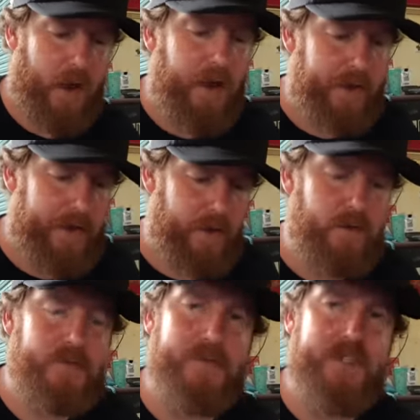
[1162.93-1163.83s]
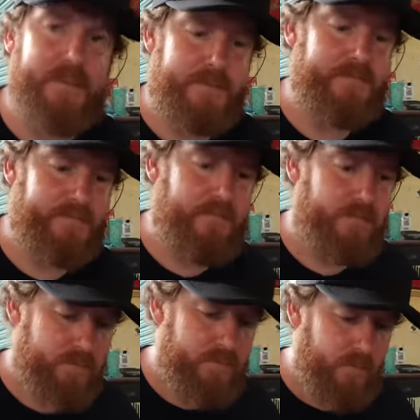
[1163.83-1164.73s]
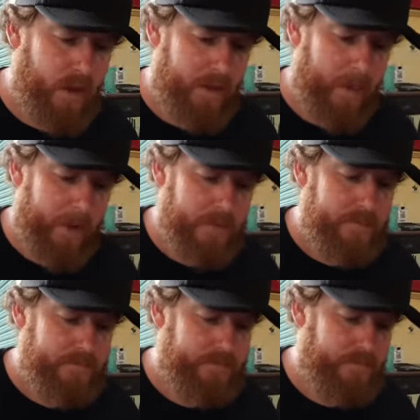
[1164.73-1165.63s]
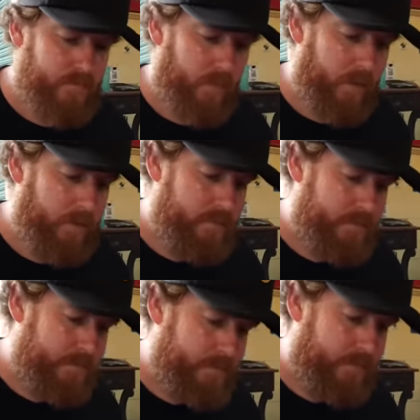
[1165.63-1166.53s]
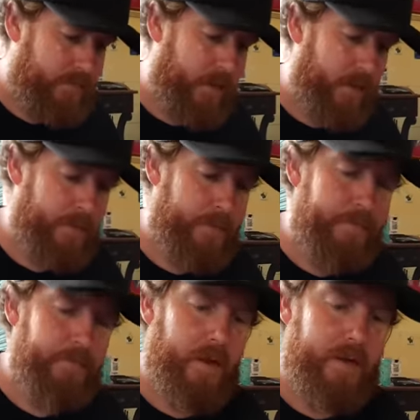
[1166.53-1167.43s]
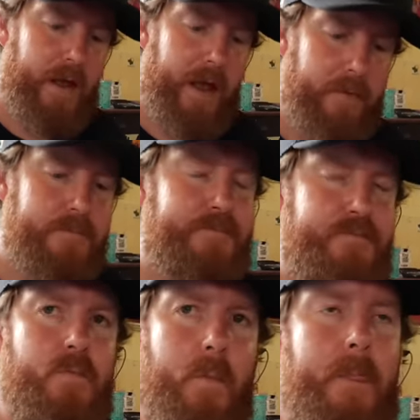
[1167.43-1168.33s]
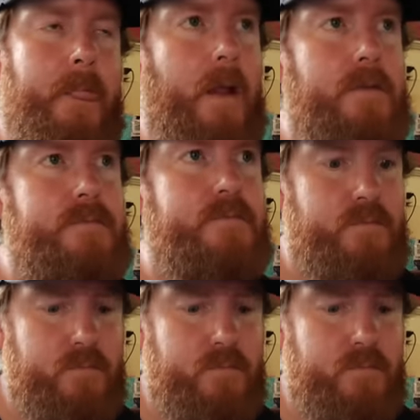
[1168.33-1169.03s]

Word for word: Because ah, you yeah, can no, find on a hard in Bangkok as well. Like, yeah, it's not so easy to buying yeah. an actual Every, veggie dish. Everything